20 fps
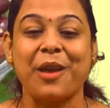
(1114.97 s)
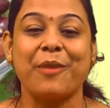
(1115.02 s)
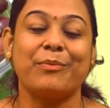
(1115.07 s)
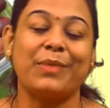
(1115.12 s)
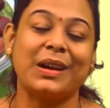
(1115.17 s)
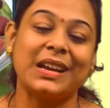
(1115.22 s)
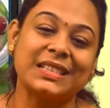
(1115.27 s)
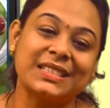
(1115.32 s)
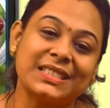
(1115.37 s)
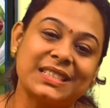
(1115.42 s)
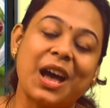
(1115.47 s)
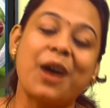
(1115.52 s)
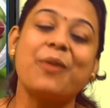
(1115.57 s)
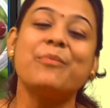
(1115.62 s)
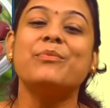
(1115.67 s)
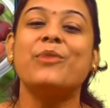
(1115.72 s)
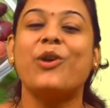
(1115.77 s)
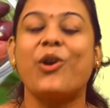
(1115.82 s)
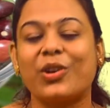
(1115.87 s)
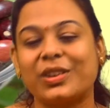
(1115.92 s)
by
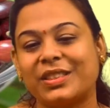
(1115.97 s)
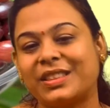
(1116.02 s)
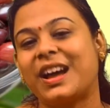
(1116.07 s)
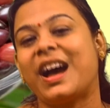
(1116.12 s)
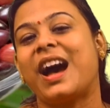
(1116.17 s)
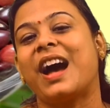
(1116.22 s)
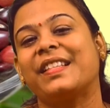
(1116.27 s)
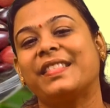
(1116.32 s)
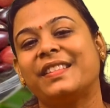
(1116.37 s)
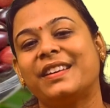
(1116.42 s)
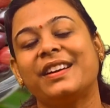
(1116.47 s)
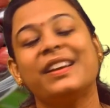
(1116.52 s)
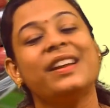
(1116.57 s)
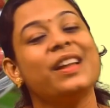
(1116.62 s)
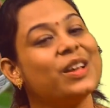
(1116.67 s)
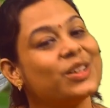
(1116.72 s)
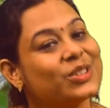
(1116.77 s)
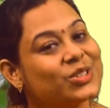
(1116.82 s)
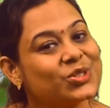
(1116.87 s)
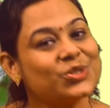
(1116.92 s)
some or the other
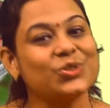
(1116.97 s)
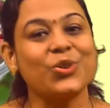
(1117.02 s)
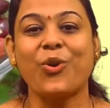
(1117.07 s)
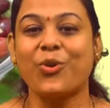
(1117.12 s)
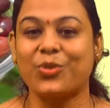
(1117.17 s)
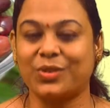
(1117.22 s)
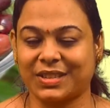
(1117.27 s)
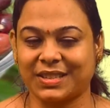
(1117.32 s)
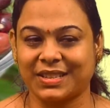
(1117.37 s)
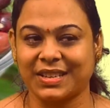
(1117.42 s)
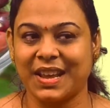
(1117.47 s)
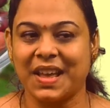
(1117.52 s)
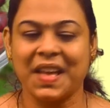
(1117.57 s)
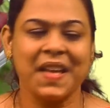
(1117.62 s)
source.